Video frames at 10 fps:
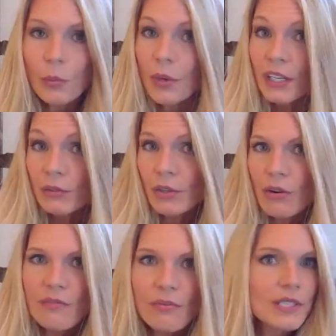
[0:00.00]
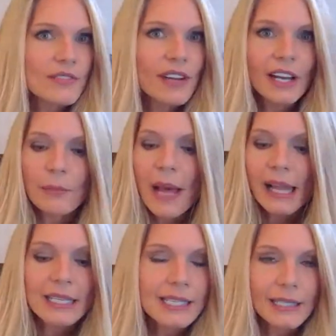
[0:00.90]
we don't know if it was vinyl
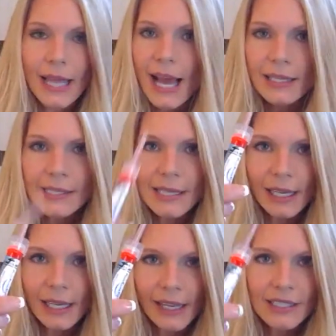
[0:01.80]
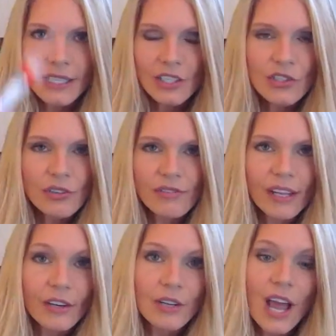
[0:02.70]
polysiloxane like
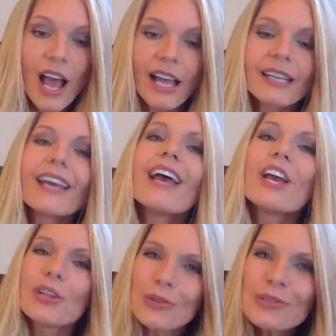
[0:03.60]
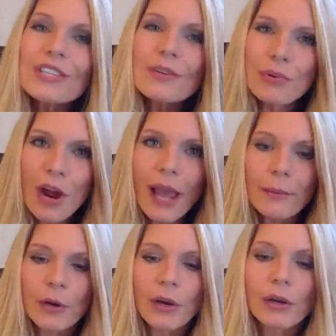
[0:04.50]
DenSureFit or not, use the
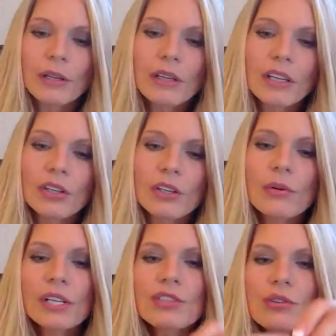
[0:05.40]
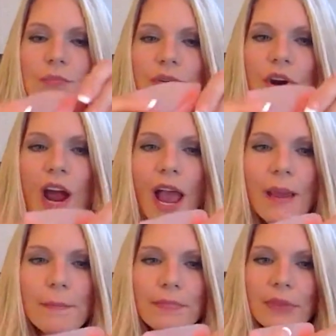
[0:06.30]
primer. You're going to
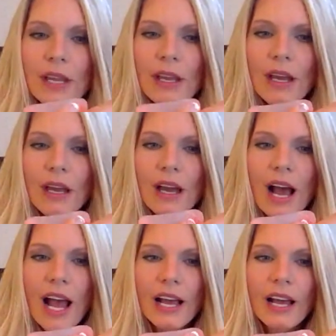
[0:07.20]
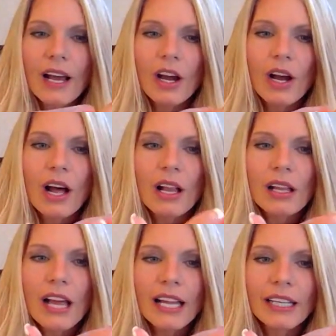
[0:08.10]
prime
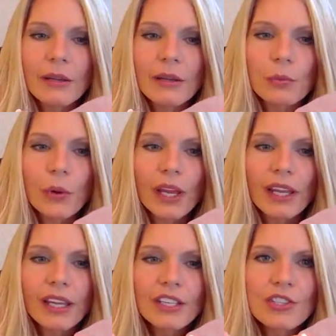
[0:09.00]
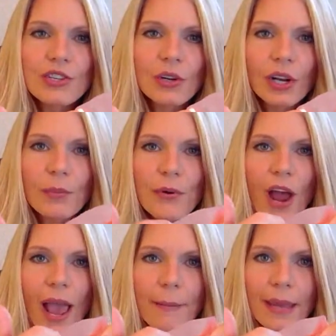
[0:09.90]
all on the ridge, you're going to
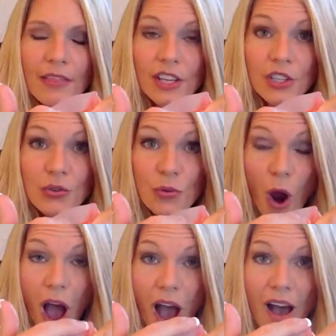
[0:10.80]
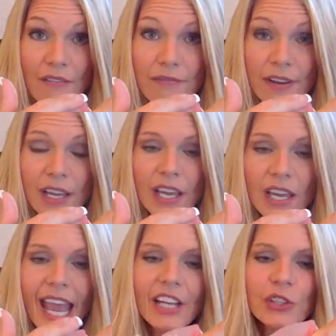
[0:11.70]
prime in the trough,
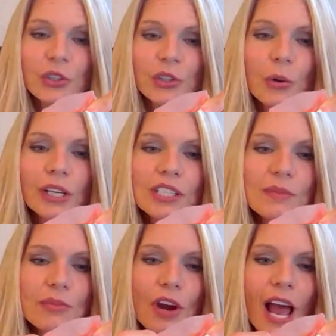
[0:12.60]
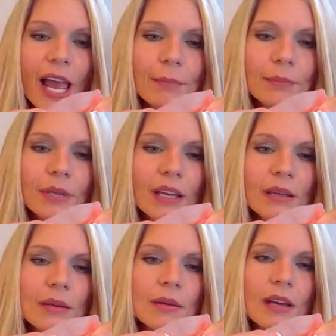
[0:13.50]
and you're going to prime
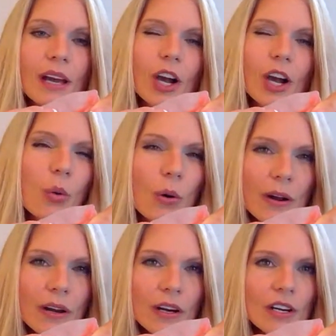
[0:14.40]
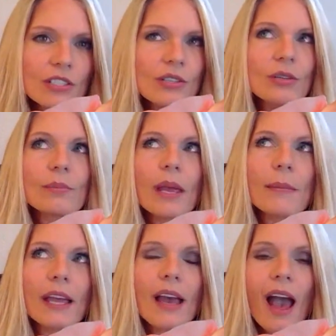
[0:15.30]
a quarter to
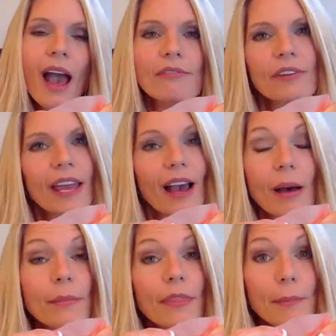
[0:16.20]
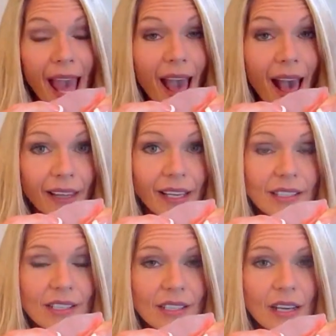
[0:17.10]
maybe a halfway up the
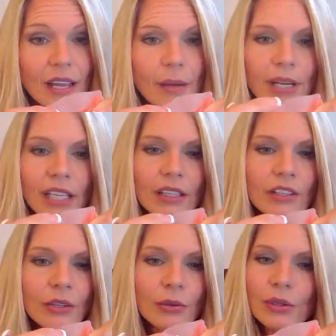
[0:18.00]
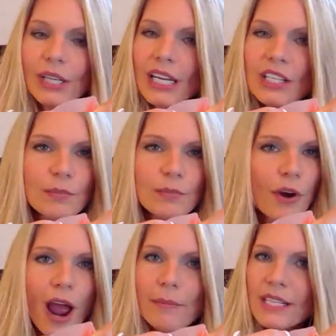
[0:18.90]
palate. But you don't need to
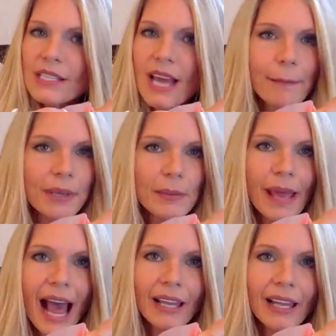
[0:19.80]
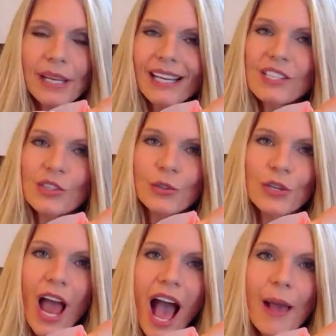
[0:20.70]
prime the top of the palate because you're
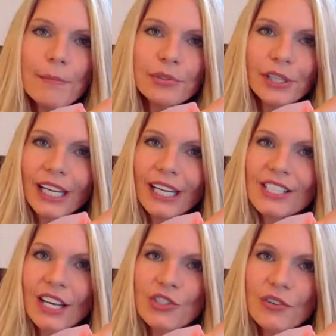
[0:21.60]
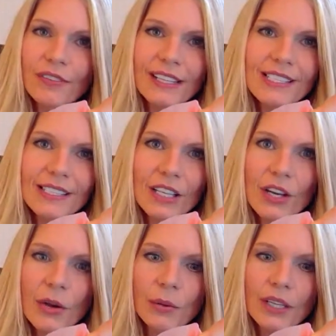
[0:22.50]
not putting DenSureFit
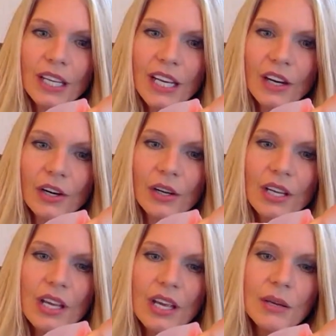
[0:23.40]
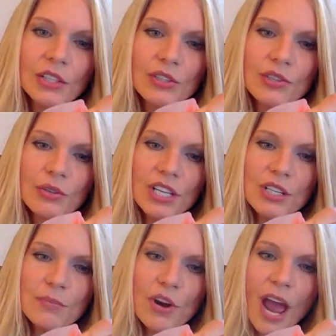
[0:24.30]
silicone here. You do need
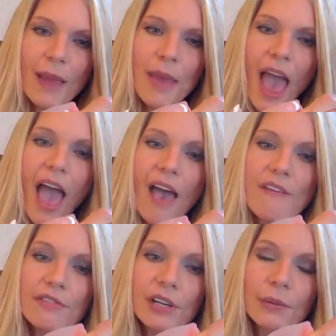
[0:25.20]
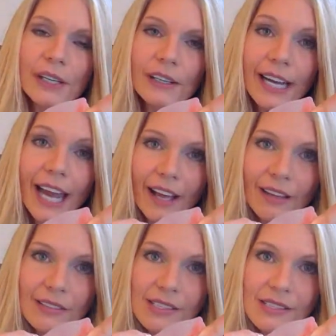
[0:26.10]
to prime everywhere
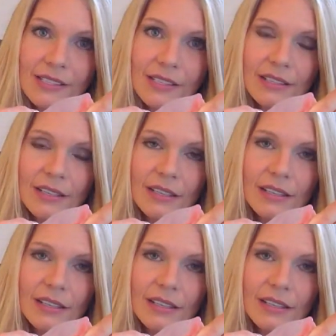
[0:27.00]
else,